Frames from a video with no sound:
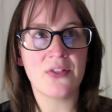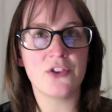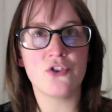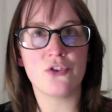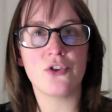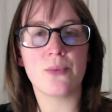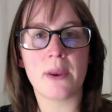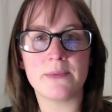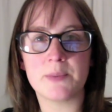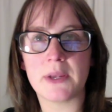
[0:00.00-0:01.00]
You'll be
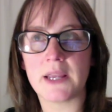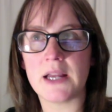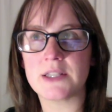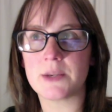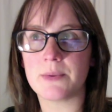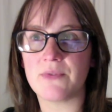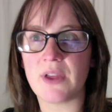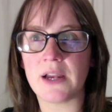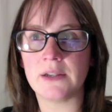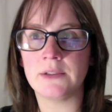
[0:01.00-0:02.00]
able to pick cans up of
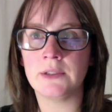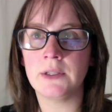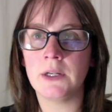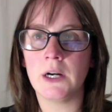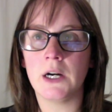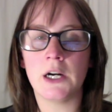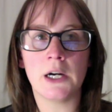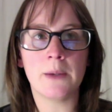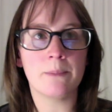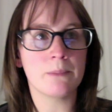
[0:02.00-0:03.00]
that.
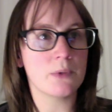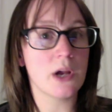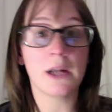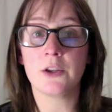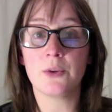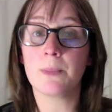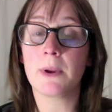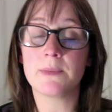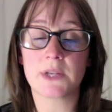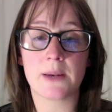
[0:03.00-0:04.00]
And you'll be
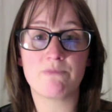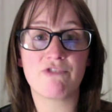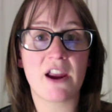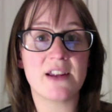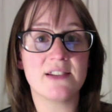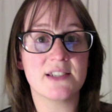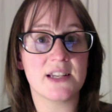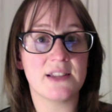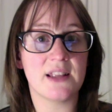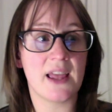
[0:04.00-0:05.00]
able to get Brains
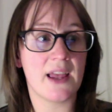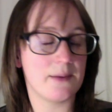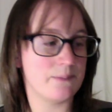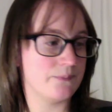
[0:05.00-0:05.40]
in there.